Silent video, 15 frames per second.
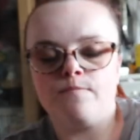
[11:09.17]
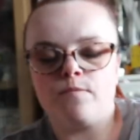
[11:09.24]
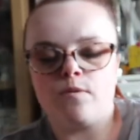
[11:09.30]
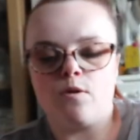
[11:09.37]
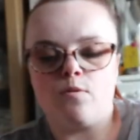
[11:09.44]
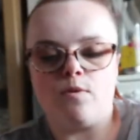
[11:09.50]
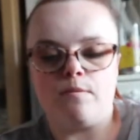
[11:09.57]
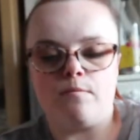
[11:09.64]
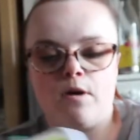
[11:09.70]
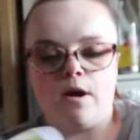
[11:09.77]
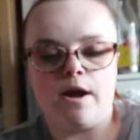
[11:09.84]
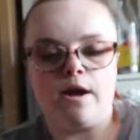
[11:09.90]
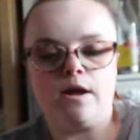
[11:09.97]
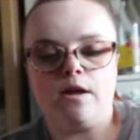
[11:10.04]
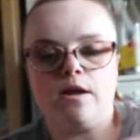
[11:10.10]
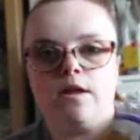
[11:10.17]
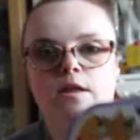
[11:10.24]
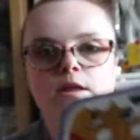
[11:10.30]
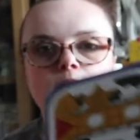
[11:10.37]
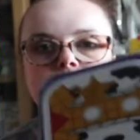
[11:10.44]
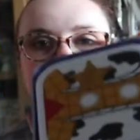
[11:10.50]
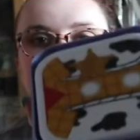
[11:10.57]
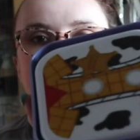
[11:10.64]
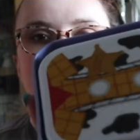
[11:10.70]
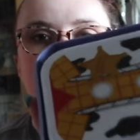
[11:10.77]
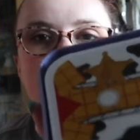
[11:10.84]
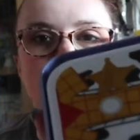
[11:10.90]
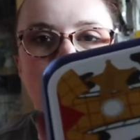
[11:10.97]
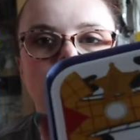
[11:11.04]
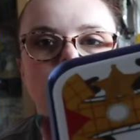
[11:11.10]
we might, there's another little
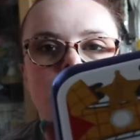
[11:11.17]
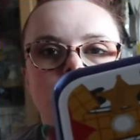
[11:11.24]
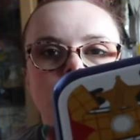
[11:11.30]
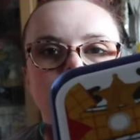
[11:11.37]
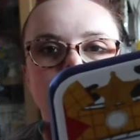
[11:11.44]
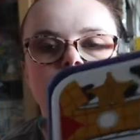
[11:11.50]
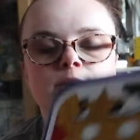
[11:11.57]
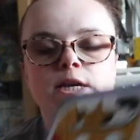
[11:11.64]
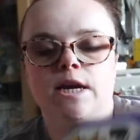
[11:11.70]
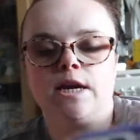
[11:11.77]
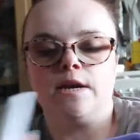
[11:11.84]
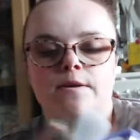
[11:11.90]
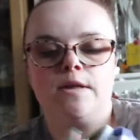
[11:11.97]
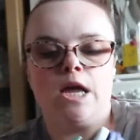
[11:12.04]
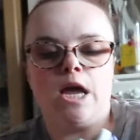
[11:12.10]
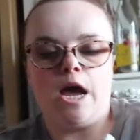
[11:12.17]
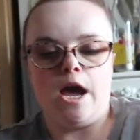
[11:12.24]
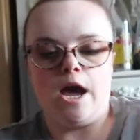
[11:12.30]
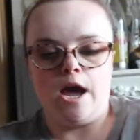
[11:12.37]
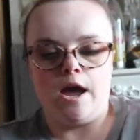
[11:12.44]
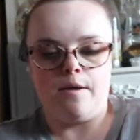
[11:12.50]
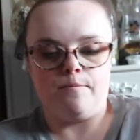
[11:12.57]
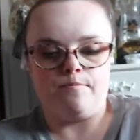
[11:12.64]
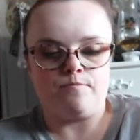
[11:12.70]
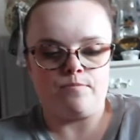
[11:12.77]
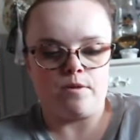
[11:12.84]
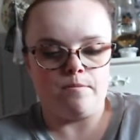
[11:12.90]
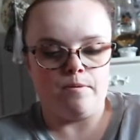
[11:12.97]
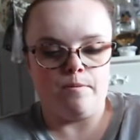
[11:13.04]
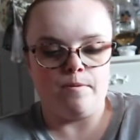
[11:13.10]
one inside, it's Woody.
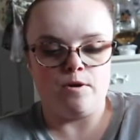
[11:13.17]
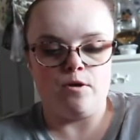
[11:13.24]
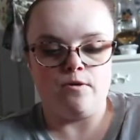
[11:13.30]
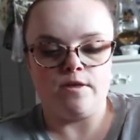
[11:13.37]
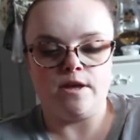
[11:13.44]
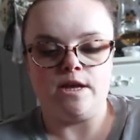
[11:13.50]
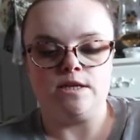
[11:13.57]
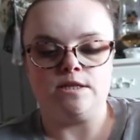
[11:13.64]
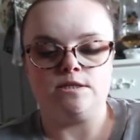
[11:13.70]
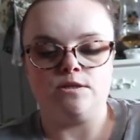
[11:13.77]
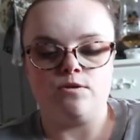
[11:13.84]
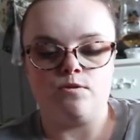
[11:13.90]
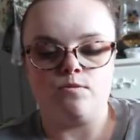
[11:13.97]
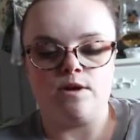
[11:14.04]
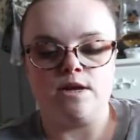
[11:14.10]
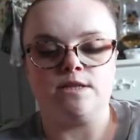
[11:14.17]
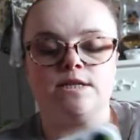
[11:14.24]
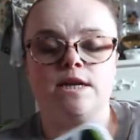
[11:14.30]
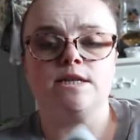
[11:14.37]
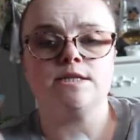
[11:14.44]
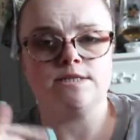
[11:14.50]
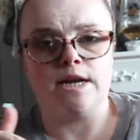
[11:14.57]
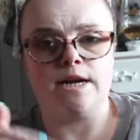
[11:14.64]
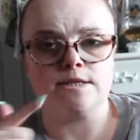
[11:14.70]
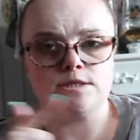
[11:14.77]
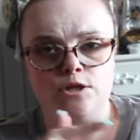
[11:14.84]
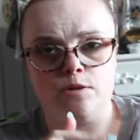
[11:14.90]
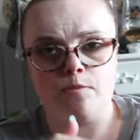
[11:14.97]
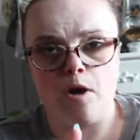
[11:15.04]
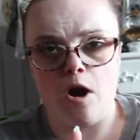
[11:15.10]
But we got these so that we can take snacks
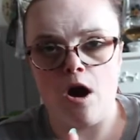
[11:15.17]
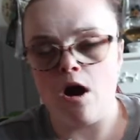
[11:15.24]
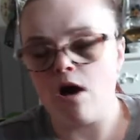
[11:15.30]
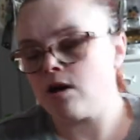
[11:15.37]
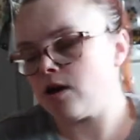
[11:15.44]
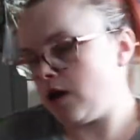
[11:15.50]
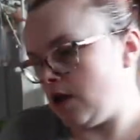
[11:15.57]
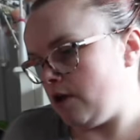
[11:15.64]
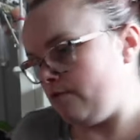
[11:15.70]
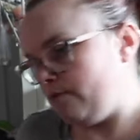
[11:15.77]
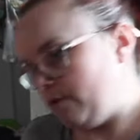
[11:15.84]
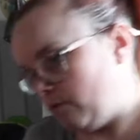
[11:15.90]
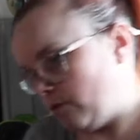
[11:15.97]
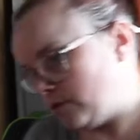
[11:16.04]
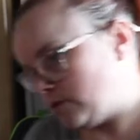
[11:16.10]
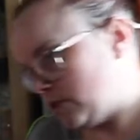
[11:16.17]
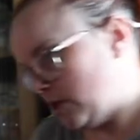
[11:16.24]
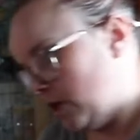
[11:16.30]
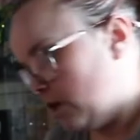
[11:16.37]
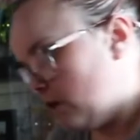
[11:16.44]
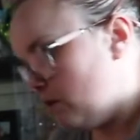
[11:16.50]
to the park if we want to.